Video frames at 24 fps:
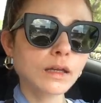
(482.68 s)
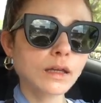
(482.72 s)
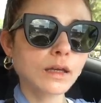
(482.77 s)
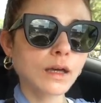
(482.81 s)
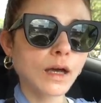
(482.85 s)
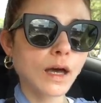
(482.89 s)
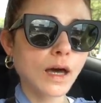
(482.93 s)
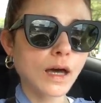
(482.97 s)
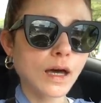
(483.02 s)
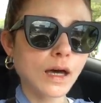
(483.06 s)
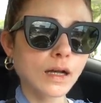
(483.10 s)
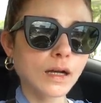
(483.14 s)

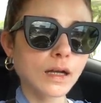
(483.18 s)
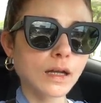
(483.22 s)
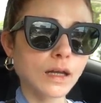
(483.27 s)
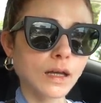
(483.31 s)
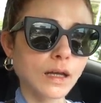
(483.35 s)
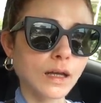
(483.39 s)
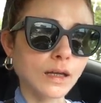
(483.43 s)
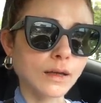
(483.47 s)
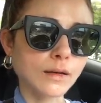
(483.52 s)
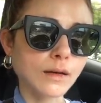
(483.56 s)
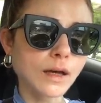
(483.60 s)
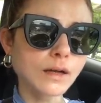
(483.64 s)
had
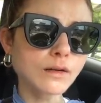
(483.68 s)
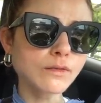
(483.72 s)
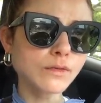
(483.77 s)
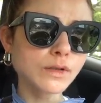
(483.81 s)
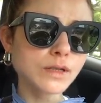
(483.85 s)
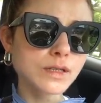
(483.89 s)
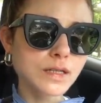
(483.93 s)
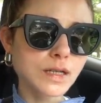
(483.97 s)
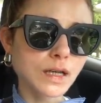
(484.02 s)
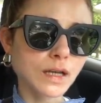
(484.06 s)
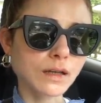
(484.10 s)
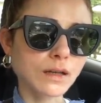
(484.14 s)
a I don't
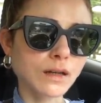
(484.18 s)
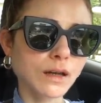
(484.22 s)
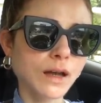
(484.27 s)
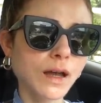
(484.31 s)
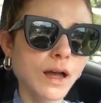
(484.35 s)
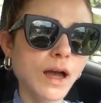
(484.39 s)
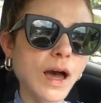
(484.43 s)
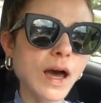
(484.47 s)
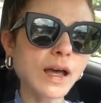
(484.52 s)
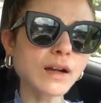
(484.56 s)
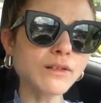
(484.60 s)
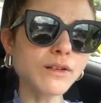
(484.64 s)
want to say
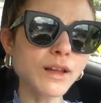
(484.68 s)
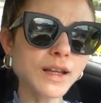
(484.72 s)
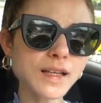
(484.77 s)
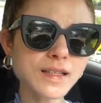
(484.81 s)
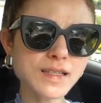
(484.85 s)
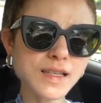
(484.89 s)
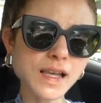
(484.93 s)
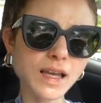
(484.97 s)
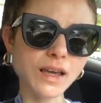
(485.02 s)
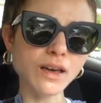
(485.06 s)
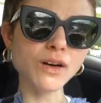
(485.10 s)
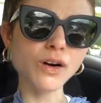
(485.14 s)
I don't like
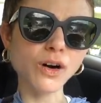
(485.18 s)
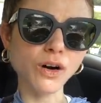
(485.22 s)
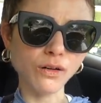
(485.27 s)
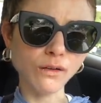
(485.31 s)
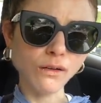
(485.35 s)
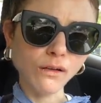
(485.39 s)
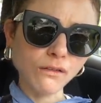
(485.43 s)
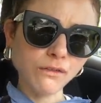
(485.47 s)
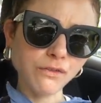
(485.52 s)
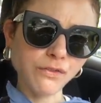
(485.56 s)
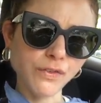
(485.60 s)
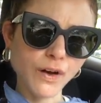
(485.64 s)
saying
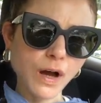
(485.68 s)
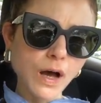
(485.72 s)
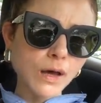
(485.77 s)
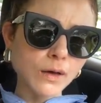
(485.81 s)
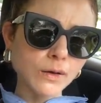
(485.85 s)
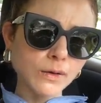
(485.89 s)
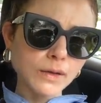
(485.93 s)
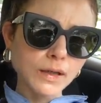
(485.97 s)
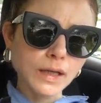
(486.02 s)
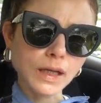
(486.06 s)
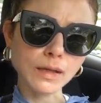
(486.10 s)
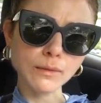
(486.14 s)
cult
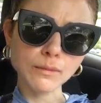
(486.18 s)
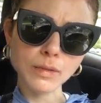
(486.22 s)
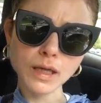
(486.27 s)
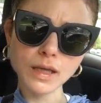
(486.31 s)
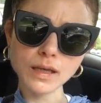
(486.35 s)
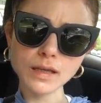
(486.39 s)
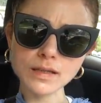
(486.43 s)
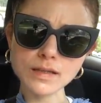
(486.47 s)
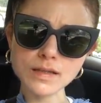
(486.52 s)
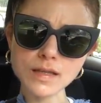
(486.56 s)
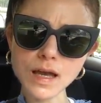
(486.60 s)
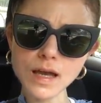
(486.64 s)
following
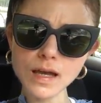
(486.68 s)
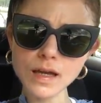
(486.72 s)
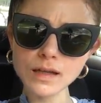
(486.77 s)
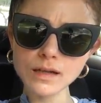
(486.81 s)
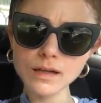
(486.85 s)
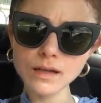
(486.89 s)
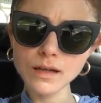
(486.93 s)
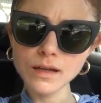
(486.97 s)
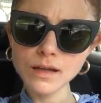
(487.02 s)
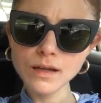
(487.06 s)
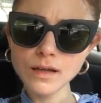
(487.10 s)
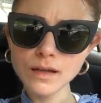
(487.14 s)
because
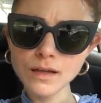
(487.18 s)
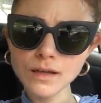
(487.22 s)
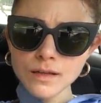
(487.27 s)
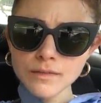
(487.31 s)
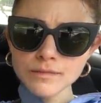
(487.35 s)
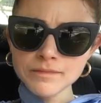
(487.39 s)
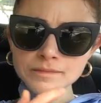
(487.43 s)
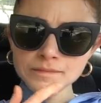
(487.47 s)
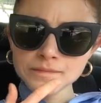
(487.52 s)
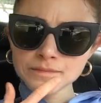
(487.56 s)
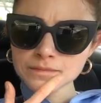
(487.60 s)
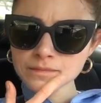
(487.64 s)
that
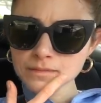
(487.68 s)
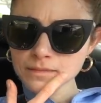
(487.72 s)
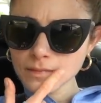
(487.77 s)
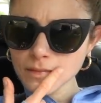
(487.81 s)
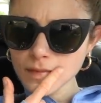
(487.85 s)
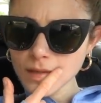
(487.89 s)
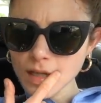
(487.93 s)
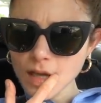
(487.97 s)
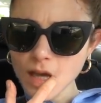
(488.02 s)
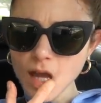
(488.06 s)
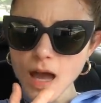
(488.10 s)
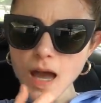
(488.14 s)

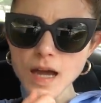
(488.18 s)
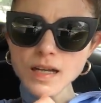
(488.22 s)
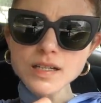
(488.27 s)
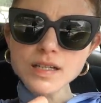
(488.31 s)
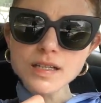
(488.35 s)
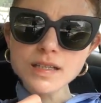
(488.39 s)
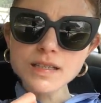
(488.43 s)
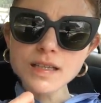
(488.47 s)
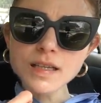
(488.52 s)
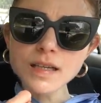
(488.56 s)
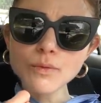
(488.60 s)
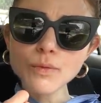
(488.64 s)
I
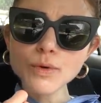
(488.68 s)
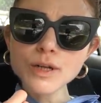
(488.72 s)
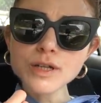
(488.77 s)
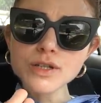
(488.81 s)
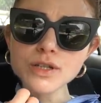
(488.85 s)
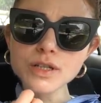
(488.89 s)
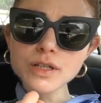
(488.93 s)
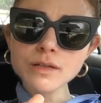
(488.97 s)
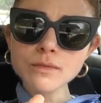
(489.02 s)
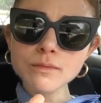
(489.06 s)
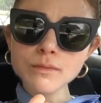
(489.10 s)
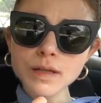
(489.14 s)
just think we
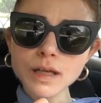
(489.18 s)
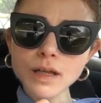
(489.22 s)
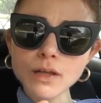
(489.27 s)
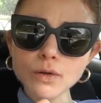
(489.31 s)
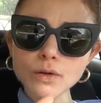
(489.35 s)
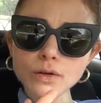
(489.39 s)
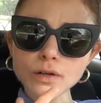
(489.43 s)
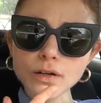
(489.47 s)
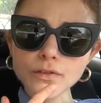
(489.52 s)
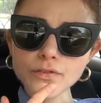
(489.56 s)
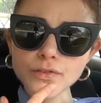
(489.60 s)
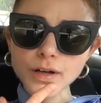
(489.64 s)
shouldn't be
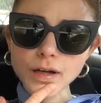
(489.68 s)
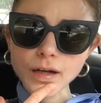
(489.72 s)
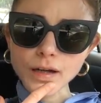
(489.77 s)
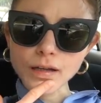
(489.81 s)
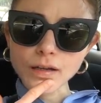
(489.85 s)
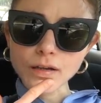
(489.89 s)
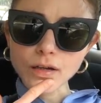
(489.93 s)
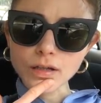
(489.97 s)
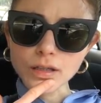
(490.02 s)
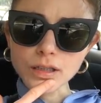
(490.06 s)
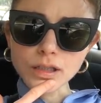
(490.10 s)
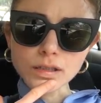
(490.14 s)

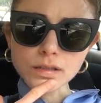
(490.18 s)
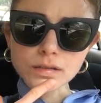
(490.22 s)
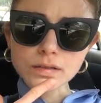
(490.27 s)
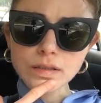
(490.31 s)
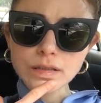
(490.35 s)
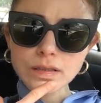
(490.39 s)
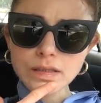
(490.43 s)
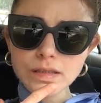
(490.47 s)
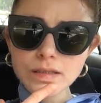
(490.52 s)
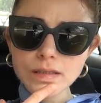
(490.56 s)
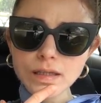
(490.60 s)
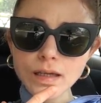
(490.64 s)
glorifying
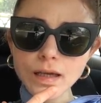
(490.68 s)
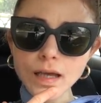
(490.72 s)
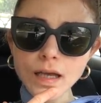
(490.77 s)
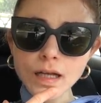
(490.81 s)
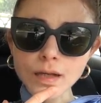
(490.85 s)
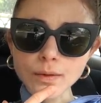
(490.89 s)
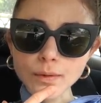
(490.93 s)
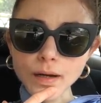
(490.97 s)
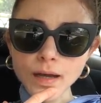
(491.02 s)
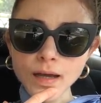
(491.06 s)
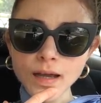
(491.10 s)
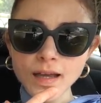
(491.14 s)
cults.
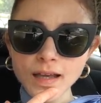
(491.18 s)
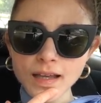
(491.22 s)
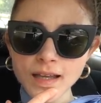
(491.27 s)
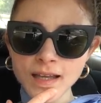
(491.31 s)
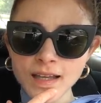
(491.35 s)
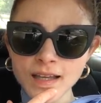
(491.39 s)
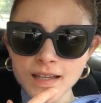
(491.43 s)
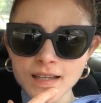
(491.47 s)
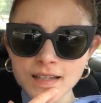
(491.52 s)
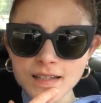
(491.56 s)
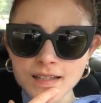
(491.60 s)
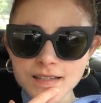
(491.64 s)
Anyways,
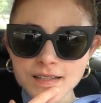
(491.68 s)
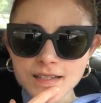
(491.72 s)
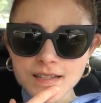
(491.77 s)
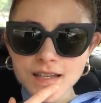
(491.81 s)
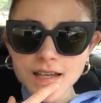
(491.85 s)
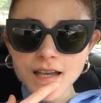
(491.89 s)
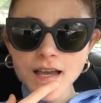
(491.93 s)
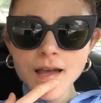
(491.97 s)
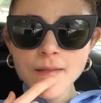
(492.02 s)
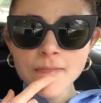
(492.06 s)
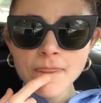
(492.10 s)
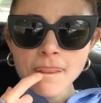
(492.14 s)

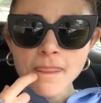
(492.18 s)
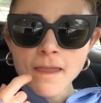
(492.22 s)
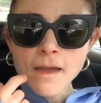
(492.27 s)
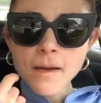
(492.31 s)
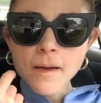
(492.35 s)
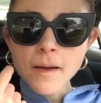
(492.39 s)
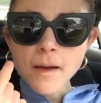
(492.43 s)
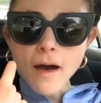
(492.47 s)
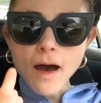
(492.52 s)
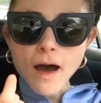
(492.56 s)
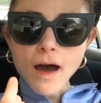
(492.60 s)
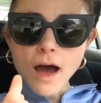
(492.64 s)

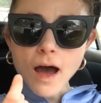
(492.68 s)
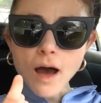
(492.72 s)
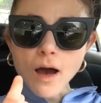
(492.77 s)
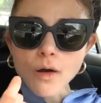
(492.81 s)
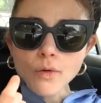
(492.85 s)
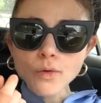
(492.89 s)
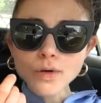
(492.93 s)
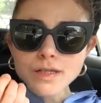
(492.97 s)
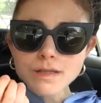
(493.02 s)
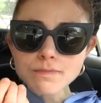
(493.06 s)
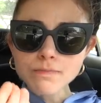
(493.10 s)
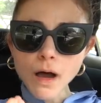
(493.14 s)
uh,
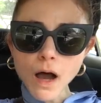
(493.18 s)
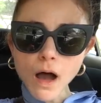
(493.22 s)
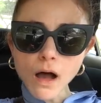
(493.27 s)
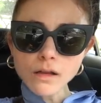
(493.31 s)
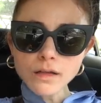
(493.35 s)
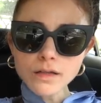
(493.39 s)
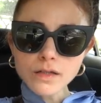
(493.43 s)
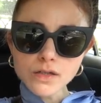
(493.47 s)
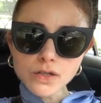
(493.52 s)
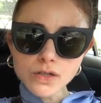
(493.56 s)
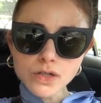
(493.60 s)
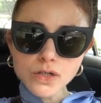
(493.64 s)
was
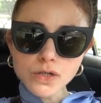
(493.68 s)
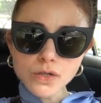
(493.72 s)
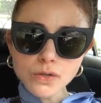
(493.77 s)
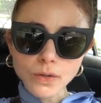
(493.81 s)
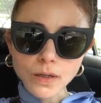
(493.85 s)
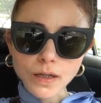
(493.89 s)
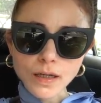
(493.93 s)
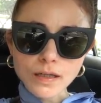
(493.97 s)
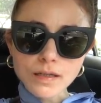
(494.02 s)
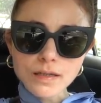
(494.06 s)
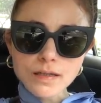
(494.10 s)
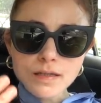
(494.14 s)
Paula's
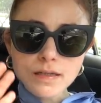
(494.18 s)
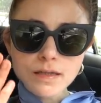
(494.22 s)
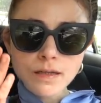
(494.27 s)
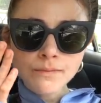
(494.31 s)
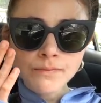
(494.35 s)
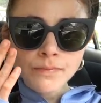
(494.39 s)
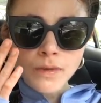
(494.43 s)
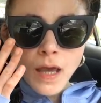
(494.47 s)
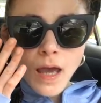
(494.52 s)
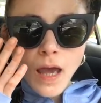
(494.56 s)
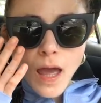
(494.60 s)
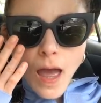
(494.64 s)
Choice.
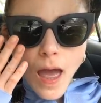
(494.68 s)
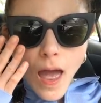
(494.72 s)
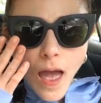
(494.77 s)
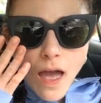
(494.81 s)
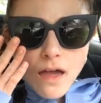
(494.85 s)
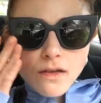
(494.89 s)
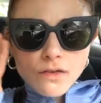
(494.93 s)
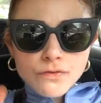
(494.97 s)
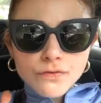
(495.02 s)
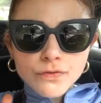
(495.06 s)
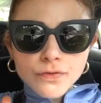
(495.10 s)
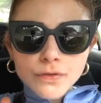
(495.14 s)

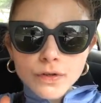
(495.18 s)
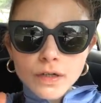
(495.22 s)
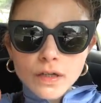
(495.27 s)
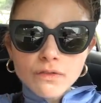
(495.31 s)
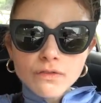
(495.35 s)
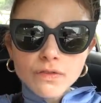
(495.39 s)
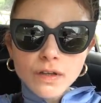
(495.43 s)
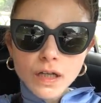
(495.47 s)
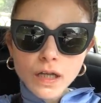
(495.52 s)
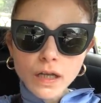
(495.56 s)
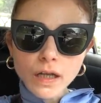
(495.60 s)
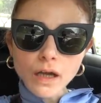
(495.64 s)
Every
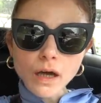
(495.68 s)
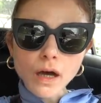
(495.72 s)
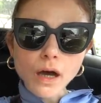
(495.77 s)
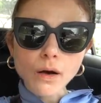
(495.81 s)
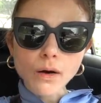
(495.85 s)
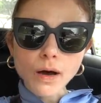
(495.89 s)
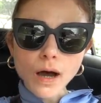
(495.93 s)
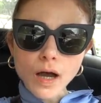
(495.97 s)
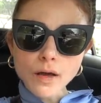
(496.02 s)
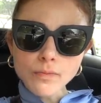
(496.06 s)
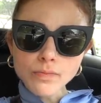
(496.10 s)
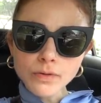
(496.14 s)
video
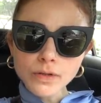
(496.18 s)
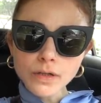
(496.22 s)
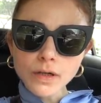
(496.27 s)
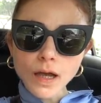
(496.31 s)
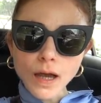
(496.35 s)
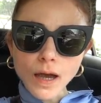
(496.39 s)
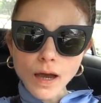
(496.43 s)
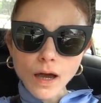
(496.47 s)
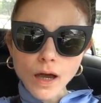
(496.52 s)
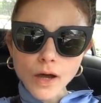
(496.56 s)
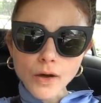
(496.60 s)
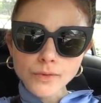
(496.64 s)
I put
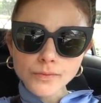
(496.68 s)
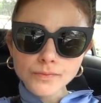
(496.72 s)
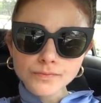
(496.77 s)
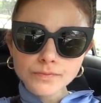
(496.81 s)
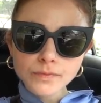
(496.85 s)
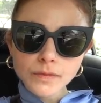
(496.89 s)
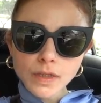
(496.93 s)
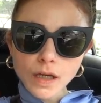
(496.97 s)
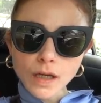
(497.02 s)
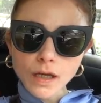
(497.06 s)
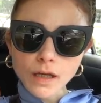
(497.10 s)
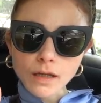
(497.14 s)
out
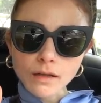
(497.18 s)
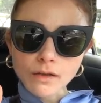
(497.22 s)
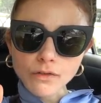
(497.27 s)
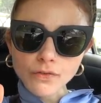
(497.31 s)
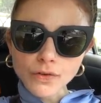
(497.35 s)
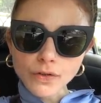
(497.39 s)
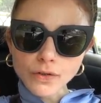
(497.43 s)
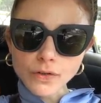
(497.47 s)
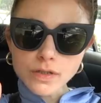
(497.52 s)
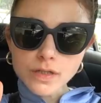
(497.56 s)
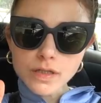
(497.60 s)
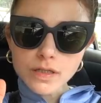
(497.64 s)
in the
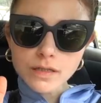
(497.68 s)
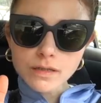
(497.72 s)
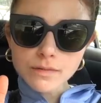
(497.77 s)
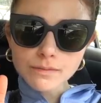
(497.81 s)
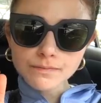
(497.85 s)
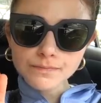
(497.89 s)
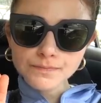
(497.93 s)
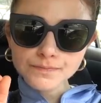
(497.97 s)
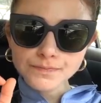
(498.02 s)
first,